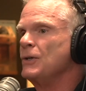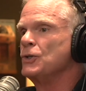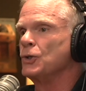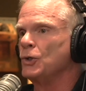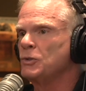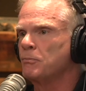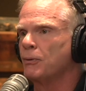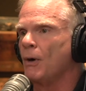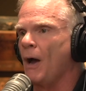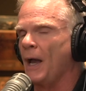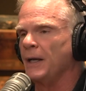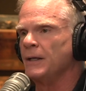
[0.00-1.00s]
So does
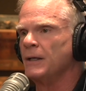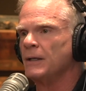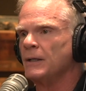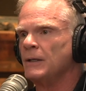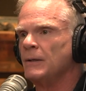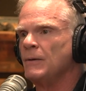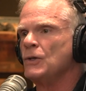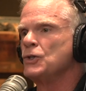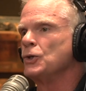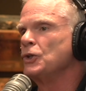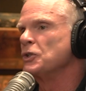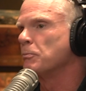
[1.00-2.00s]
pride.
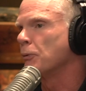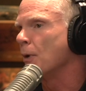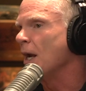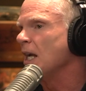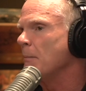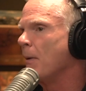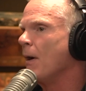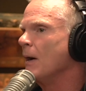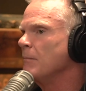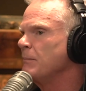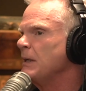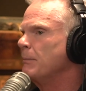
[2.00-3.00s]
So does preying
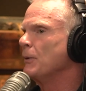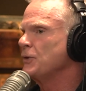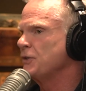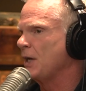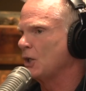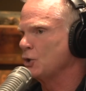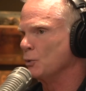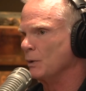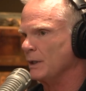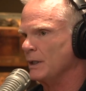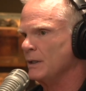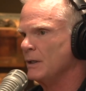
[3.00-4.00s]
upon people
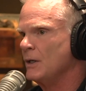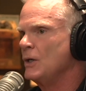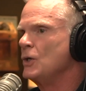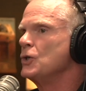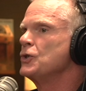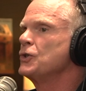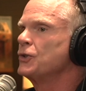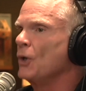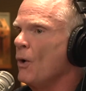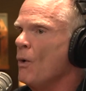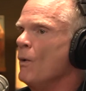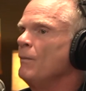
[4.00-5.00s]
sexually.
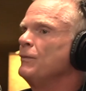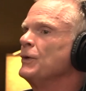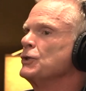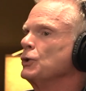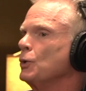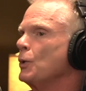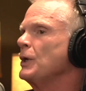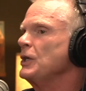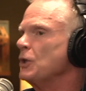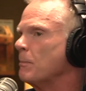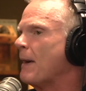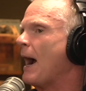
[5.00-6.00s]
So does lording
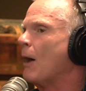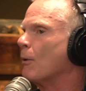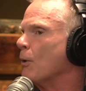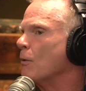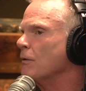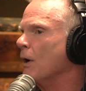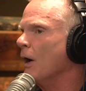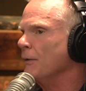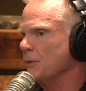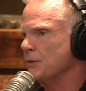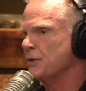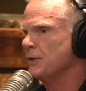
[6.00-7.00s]
your power over
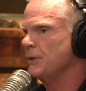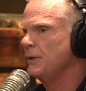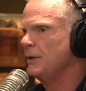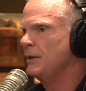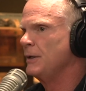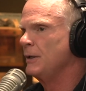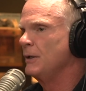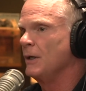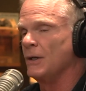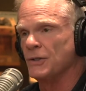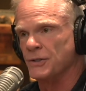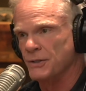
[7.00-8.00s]
others.
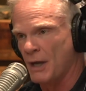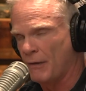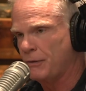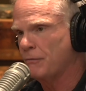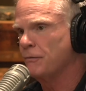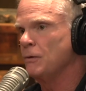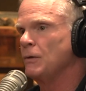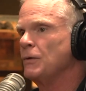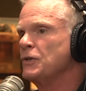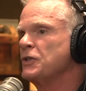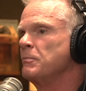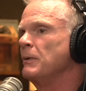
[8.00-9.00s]
It is not the fruit of
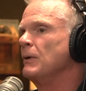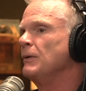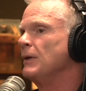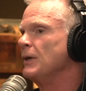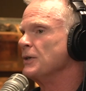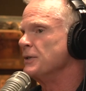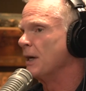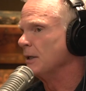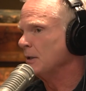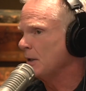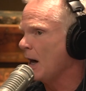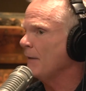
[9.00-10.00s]
the Spirit. It is
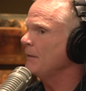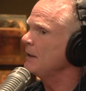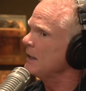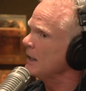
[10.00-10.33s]
not godly.